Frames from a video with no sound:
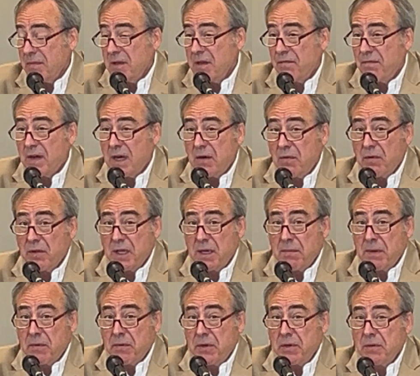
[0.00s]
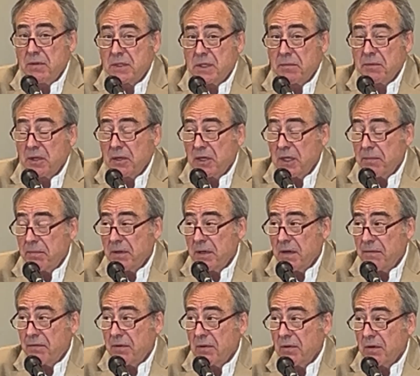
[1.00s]
If I were them, I would use something deep enough
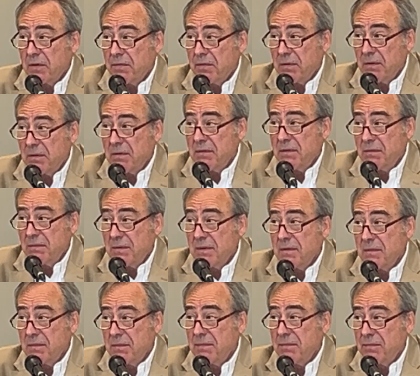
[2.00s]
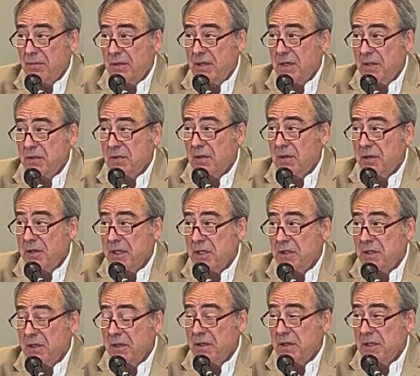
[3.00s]
to look for potential
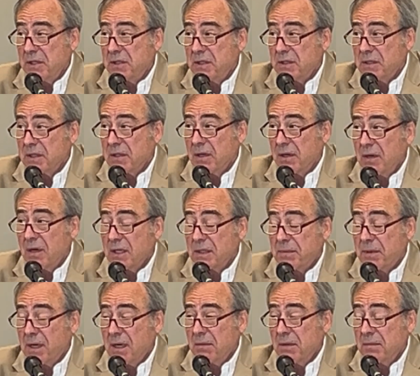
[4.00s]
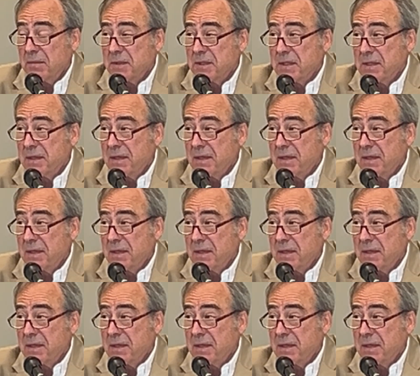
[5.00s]
artesian conditions that could cause problems.